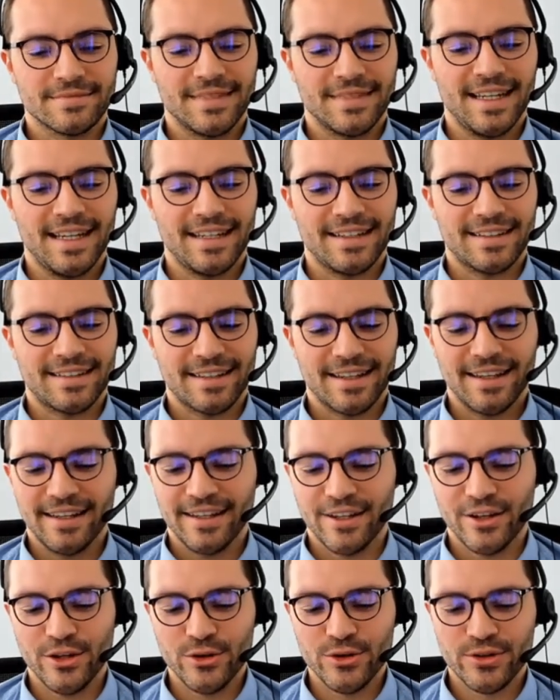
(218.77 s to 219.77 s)
Yes,
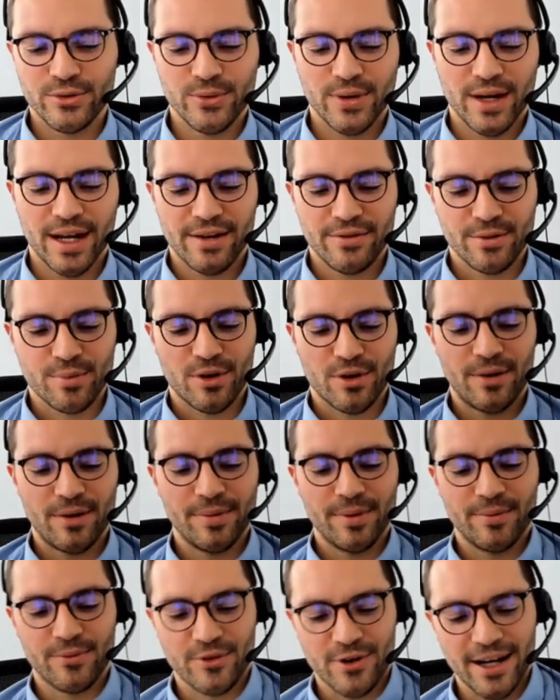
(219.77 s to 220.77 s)
Houston, we have a
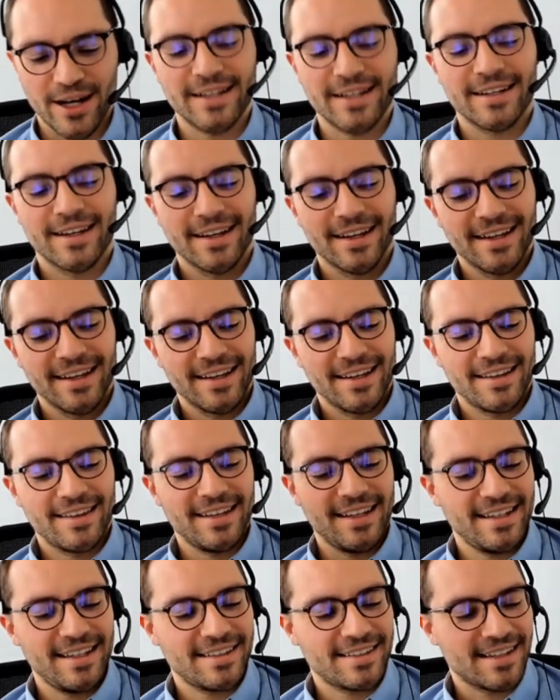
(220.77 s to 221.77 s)
problem, right?
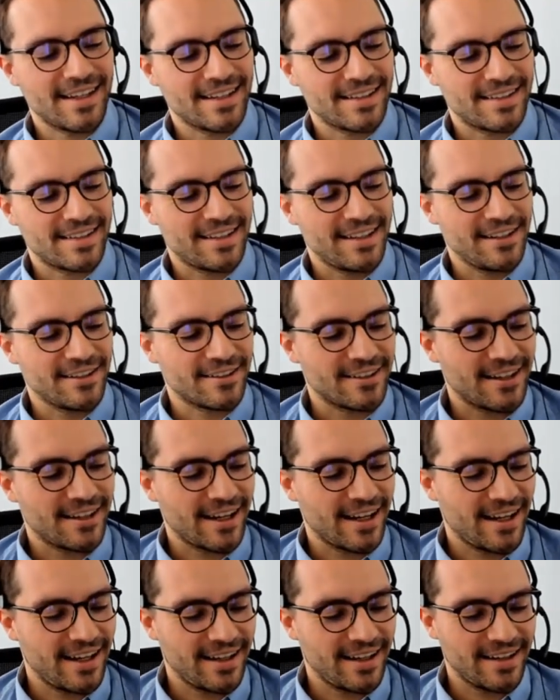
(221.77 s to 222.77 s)
The ESA is here,
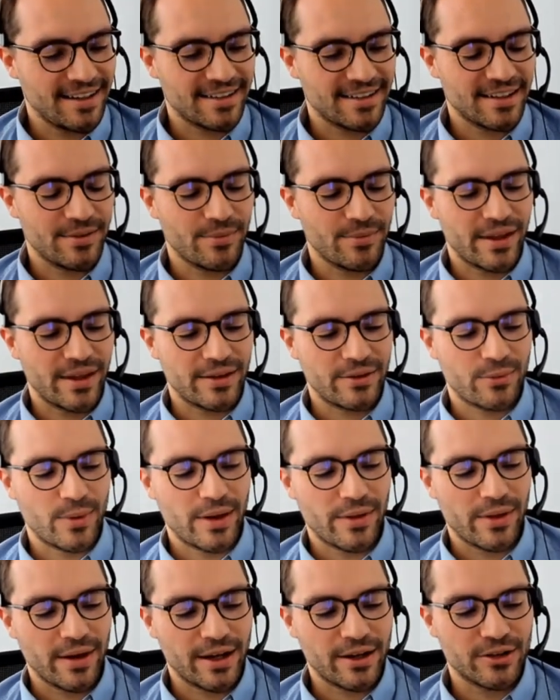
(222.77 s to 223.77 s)
and that's
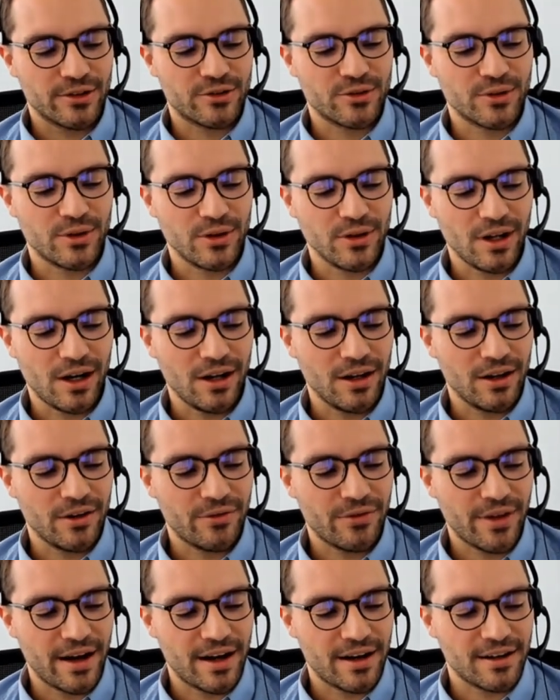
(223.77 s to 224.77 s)
where they control all
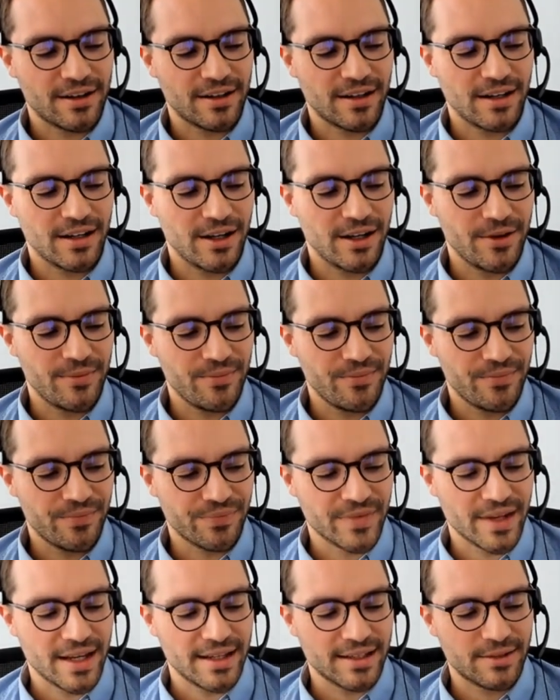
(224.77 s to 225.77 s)
of their
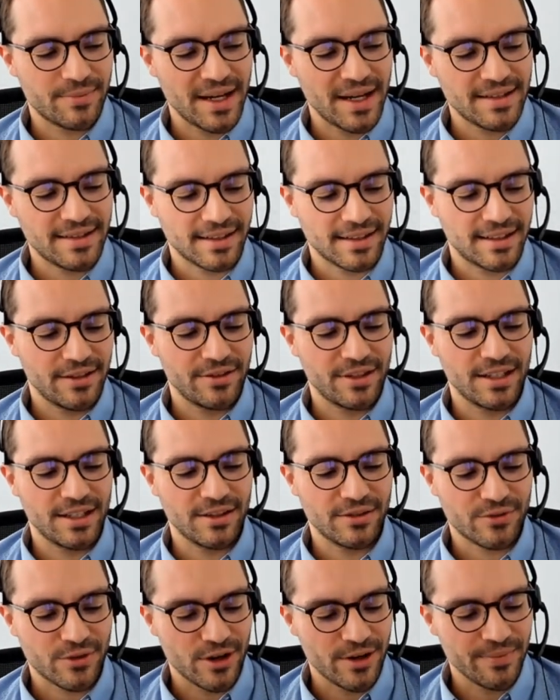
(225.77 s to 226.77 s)
space
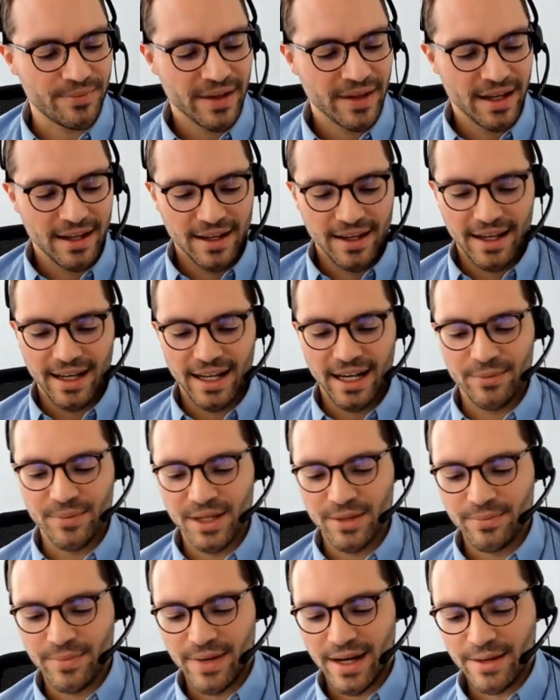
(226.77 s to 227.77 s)
activities from. And
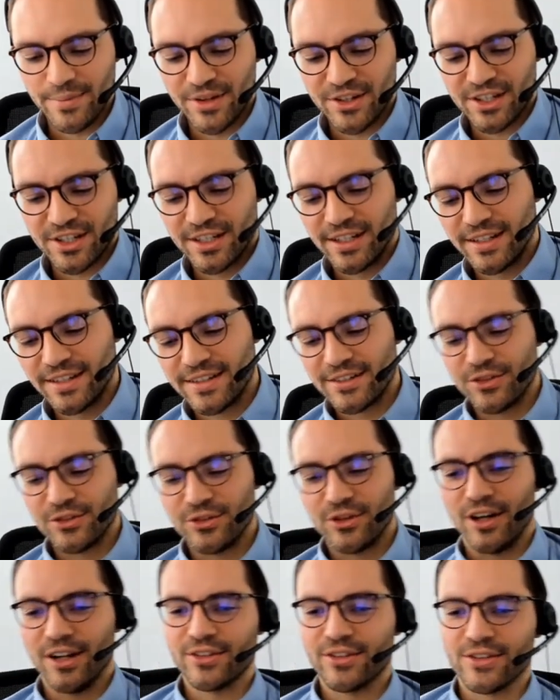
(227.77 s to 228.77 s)
my mission is
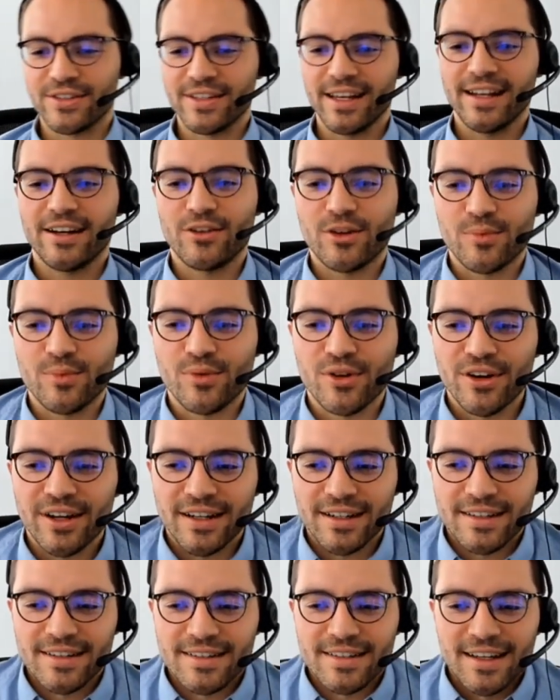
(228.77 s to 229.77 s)
to also send our
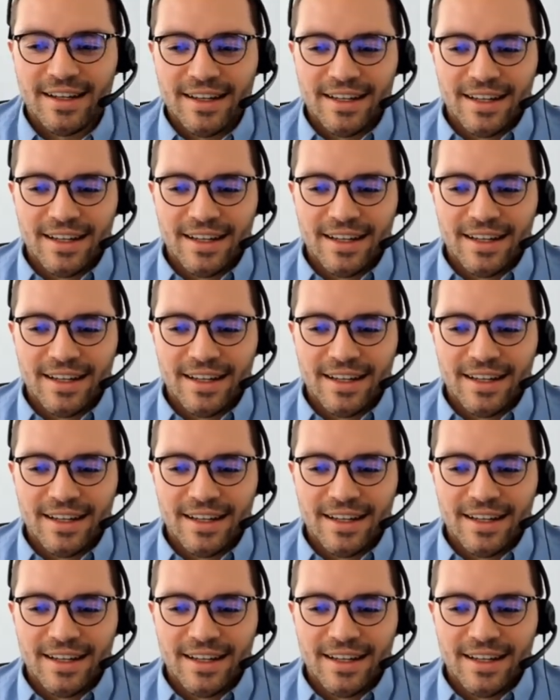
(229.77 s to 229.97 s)
products